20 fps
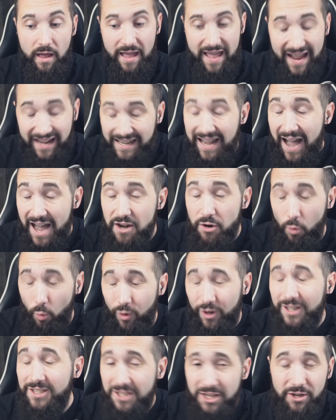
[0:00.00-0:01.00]
It kind of
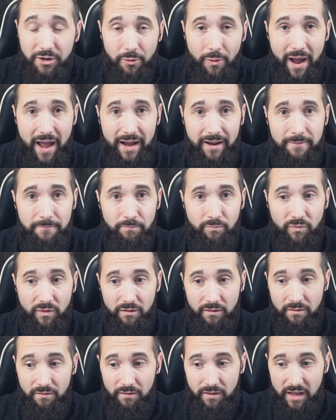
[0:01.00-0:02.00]
worked in a way.
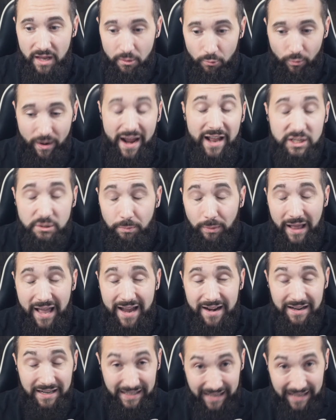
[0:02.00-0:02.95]
Iran's plan